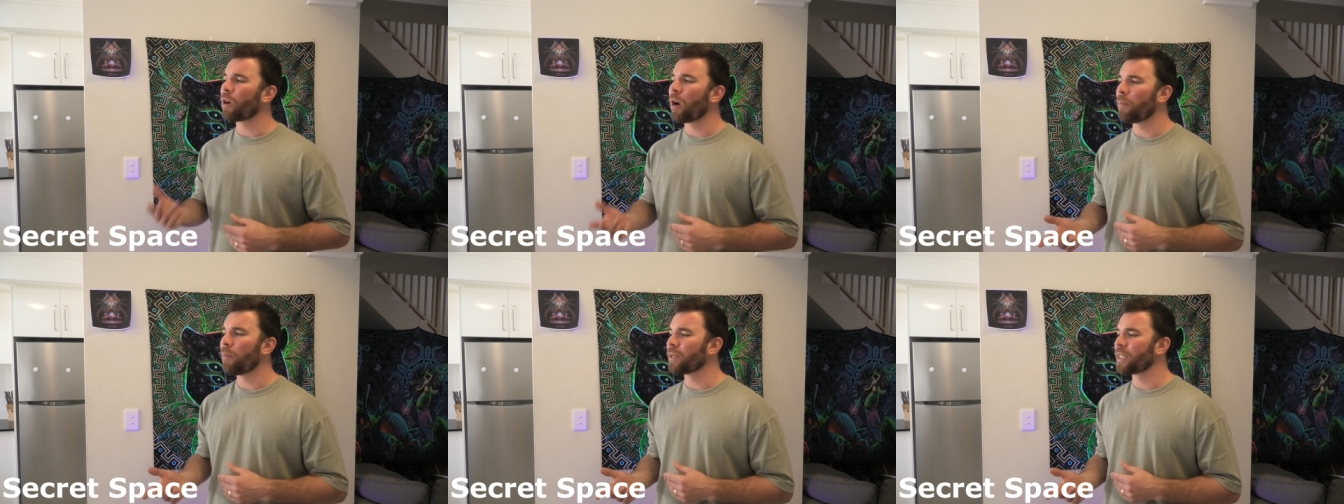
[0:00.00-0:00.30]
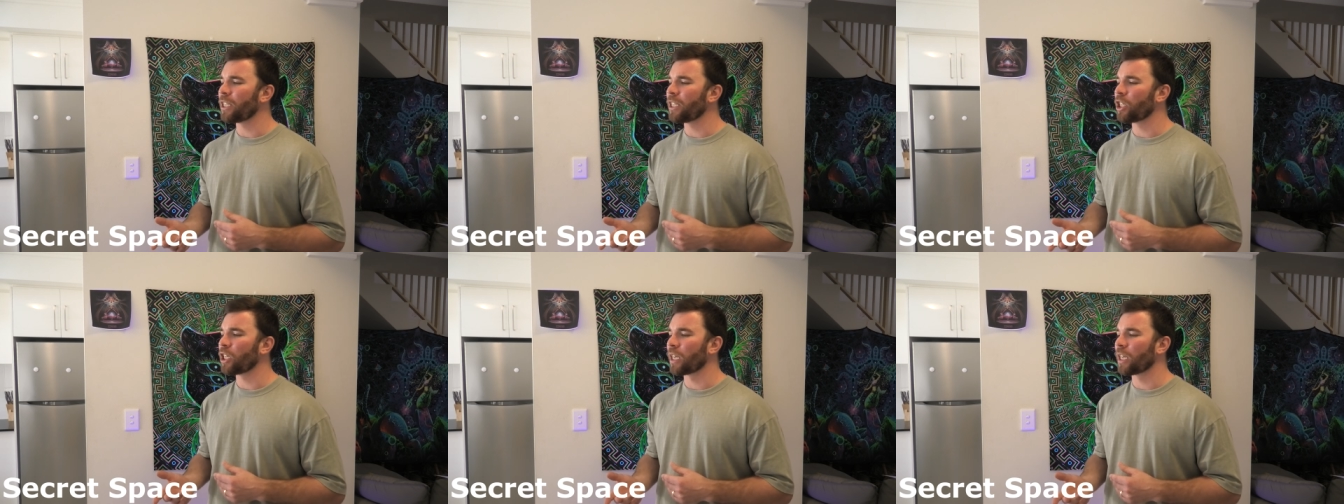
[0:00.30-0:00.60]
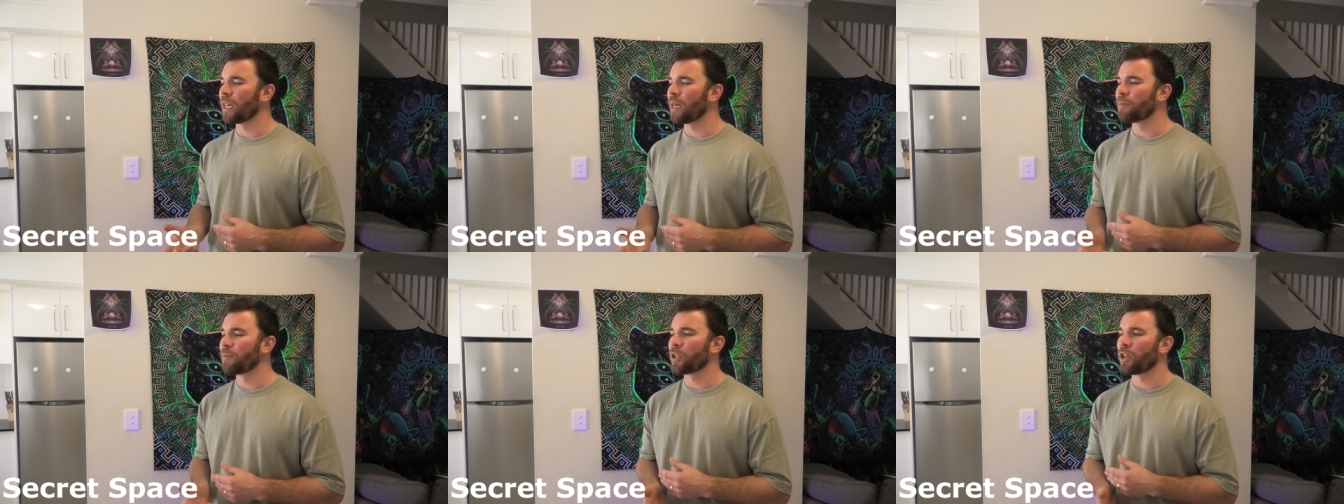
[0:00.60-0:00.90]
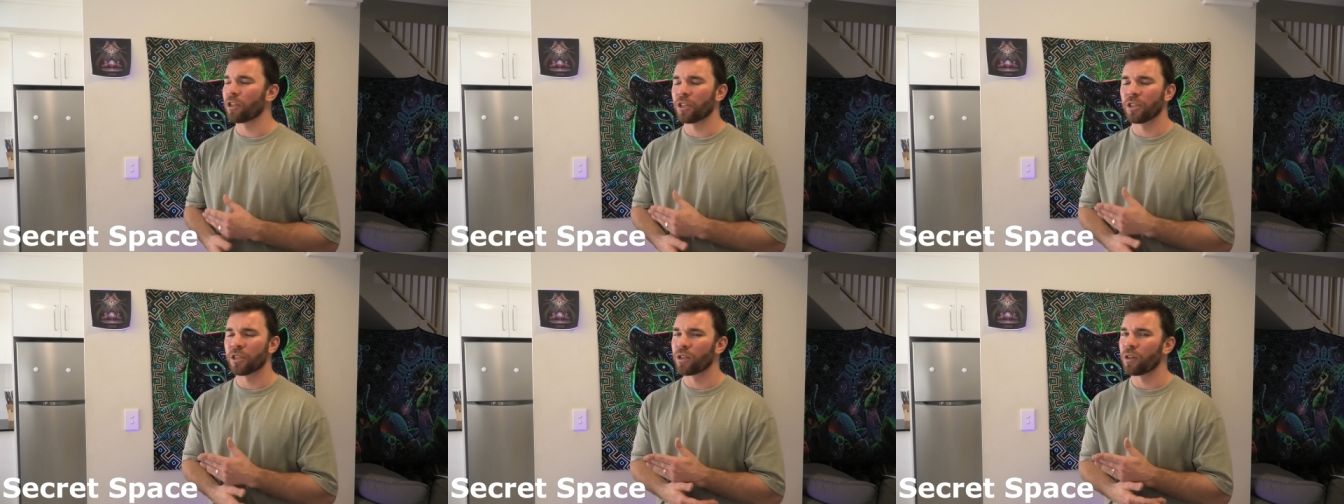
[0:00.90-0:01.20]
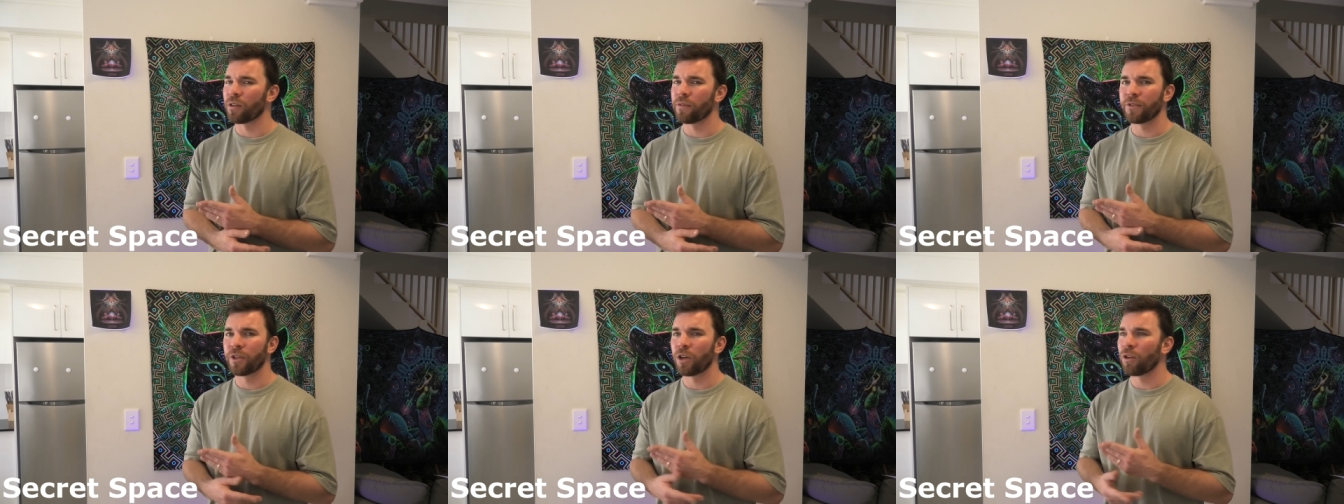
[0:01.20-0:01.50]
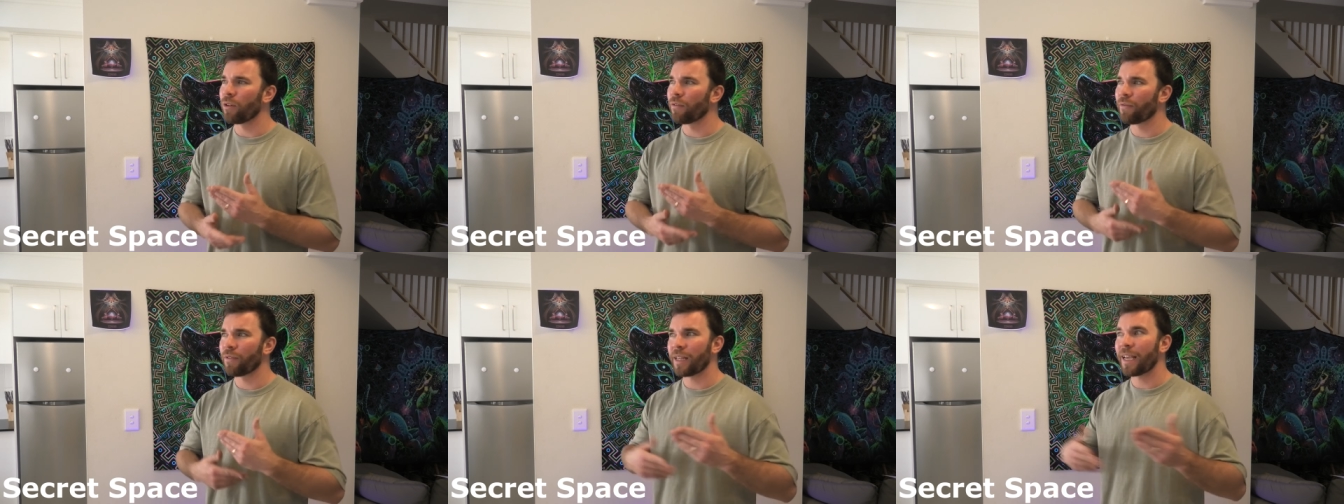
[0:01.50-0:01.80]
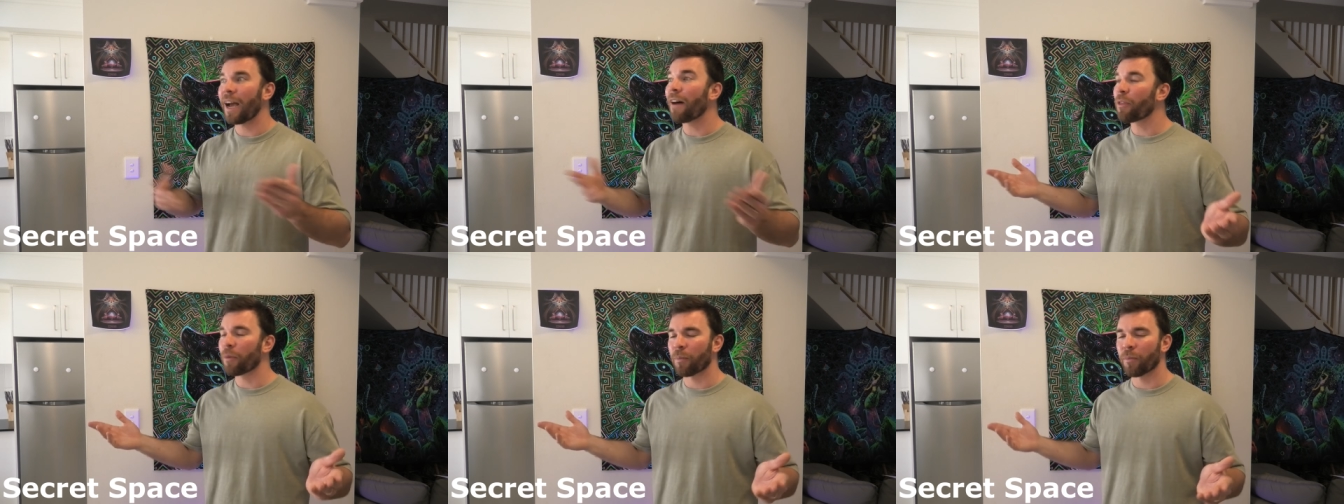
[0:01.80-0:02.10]
composition comes on and solves all of
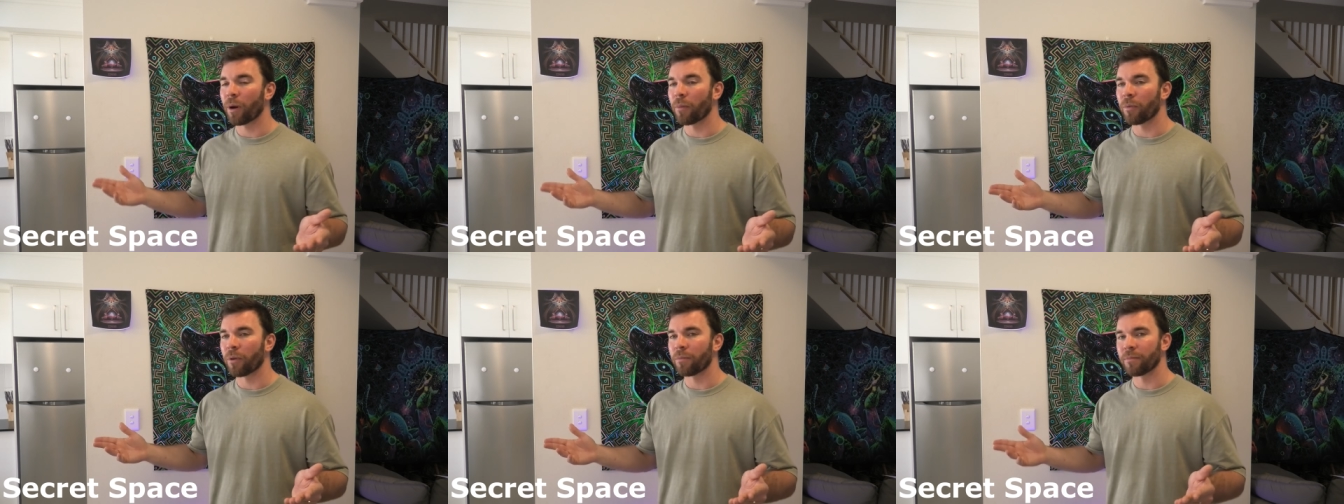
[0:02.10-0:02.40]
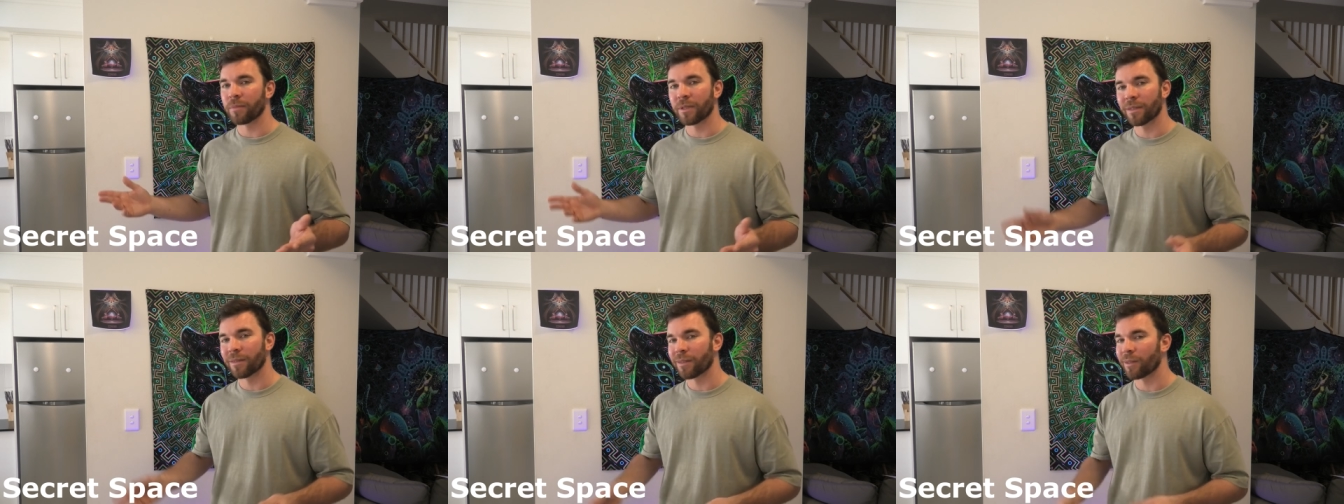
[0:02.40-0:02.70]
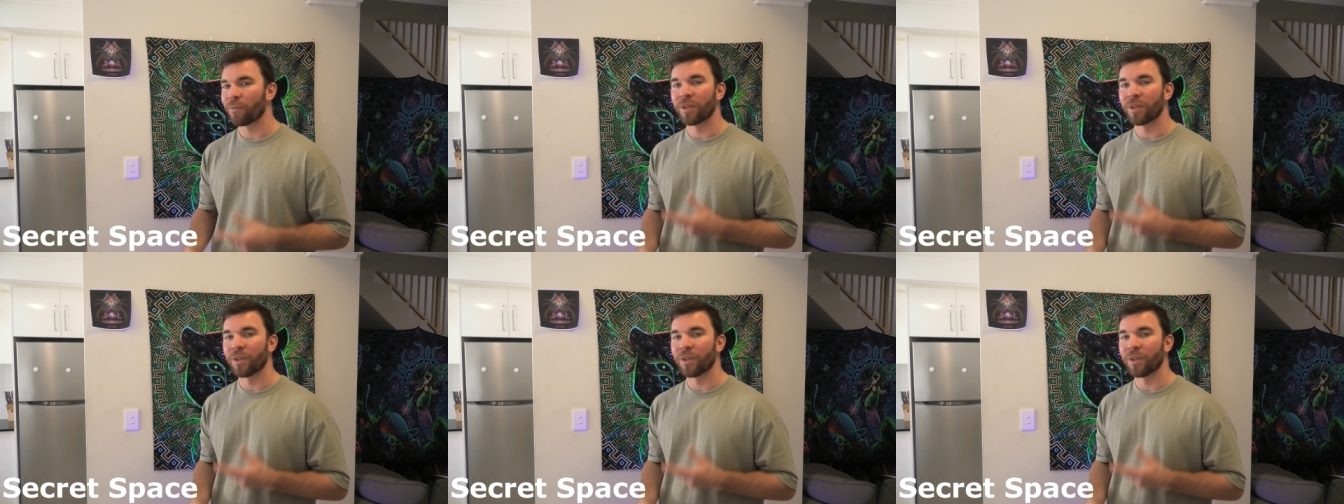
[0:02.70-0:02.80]
the other problems,